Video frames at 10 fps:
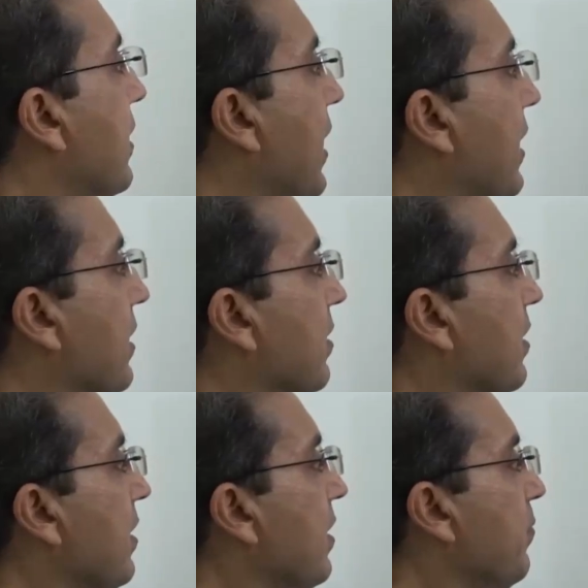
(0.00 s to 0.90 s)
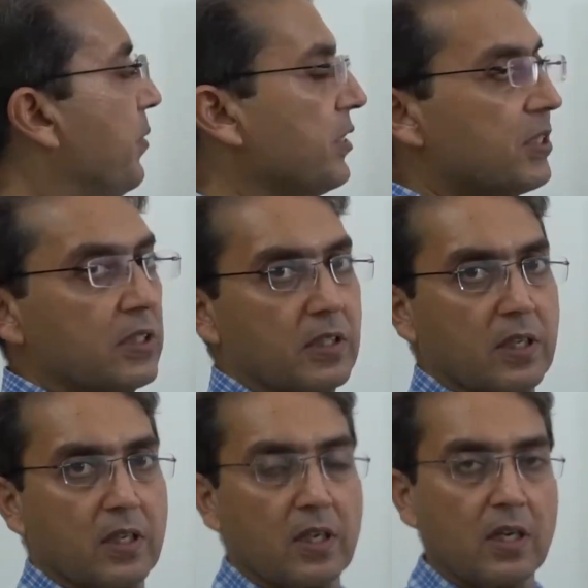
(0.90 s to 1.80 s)
That patient,
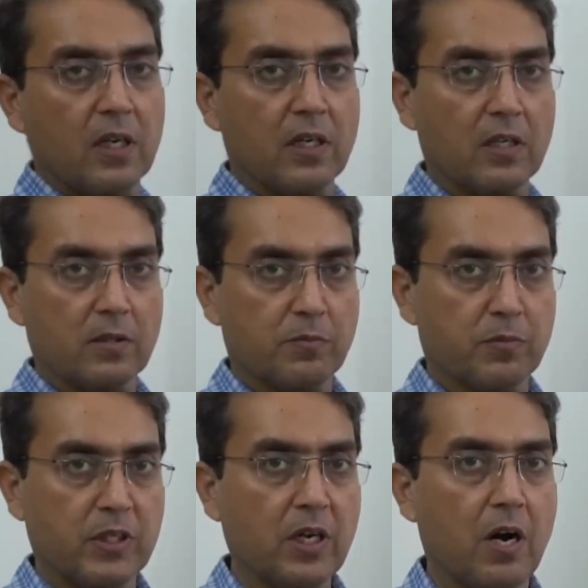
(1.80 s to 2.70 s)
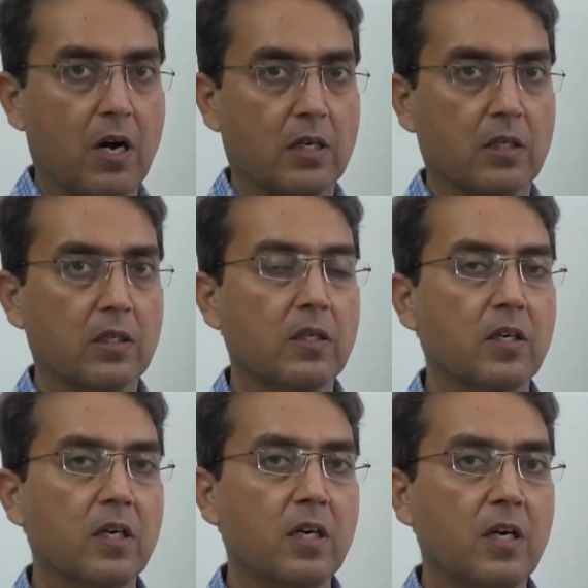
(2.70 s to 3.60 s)
the heart,
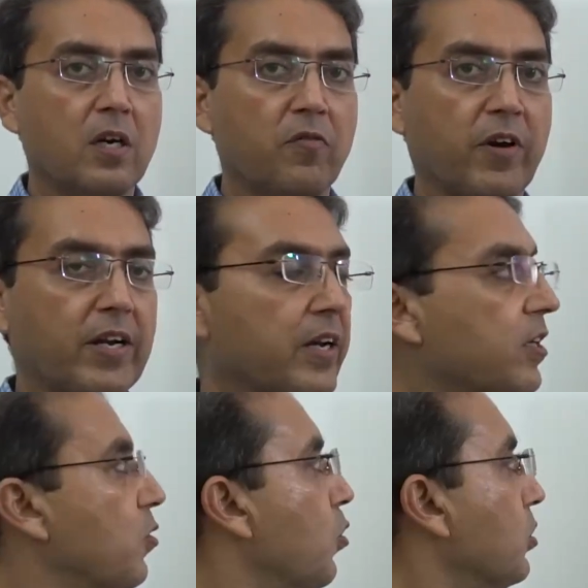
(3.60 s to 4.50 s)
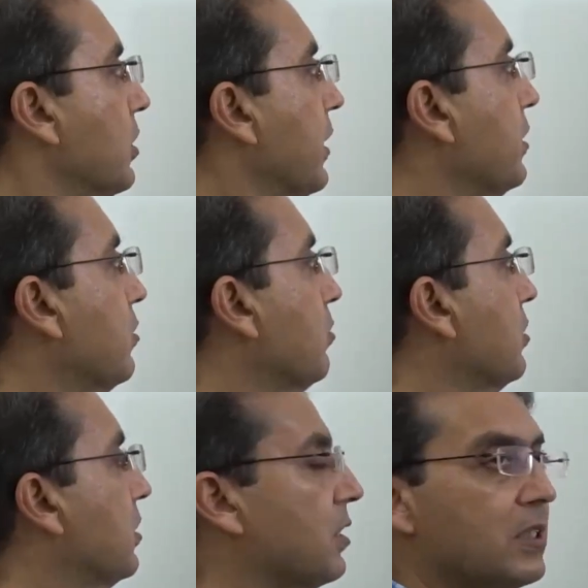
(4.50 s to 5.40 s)
when it goes into
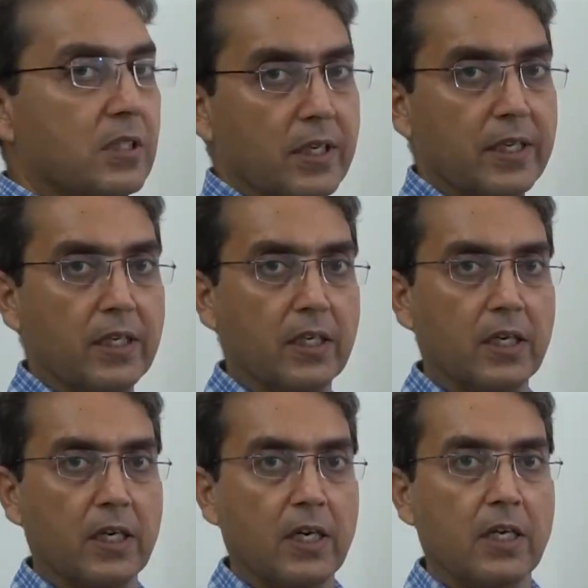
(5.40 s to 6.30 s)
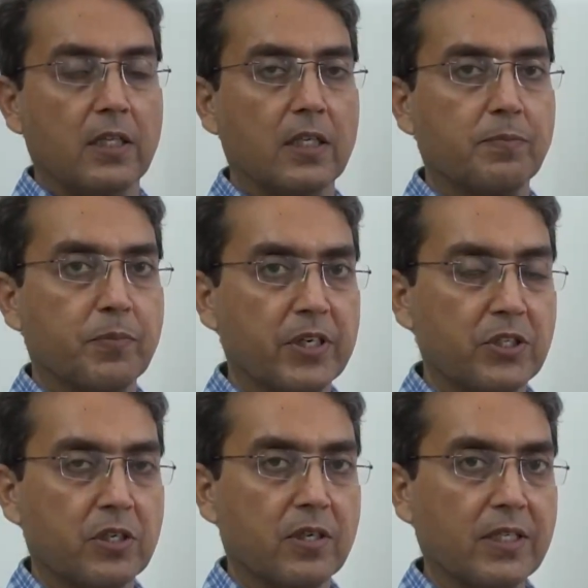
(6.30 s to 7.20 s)
systole, the
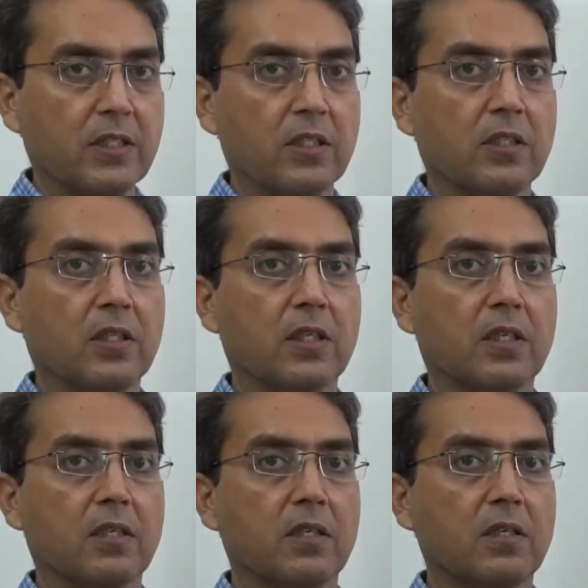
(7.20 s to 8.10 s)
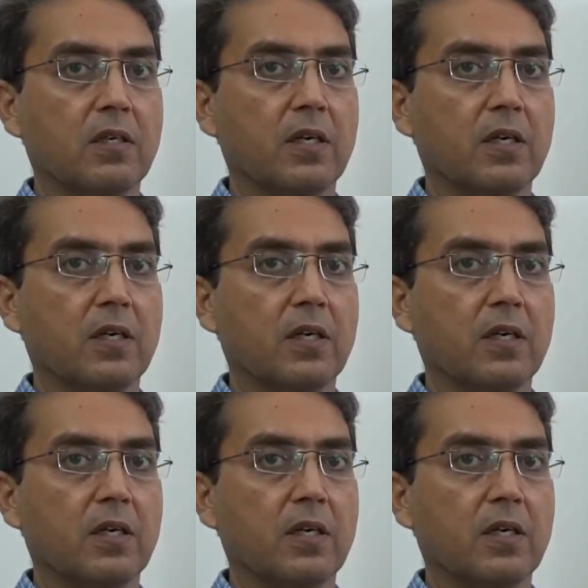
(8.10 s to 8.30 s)
pressure rises in the